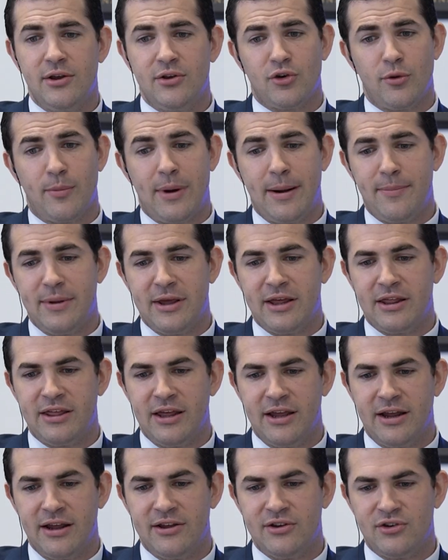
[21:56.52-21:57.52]
So my
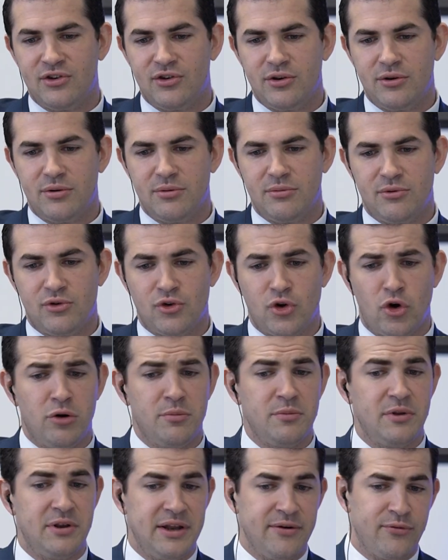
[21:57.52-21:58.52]
big thing is
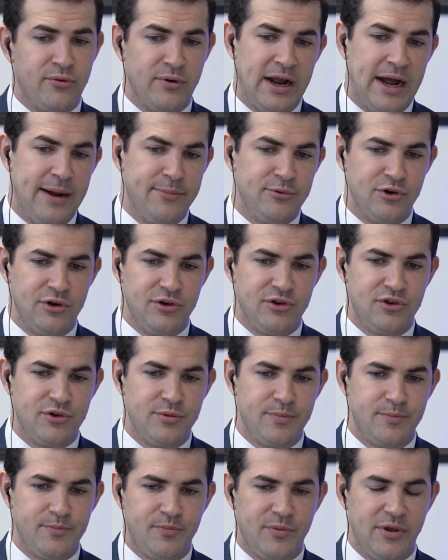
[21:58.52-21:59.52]
show them the different
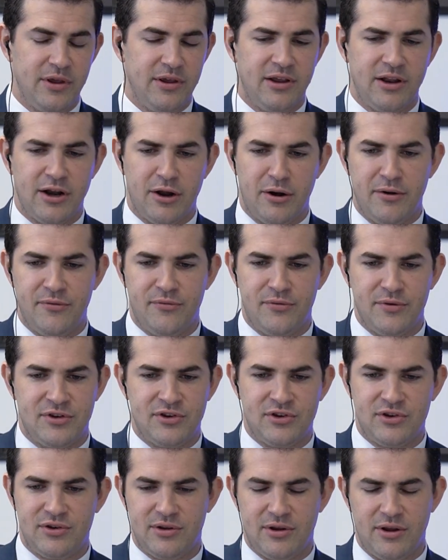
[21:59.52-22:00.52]
options. You know,
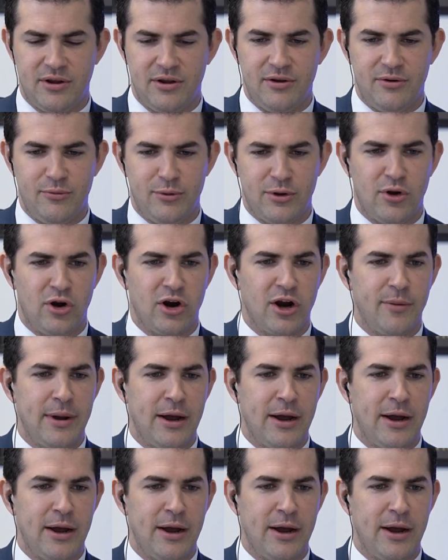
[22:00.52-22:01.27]
if it's, we talk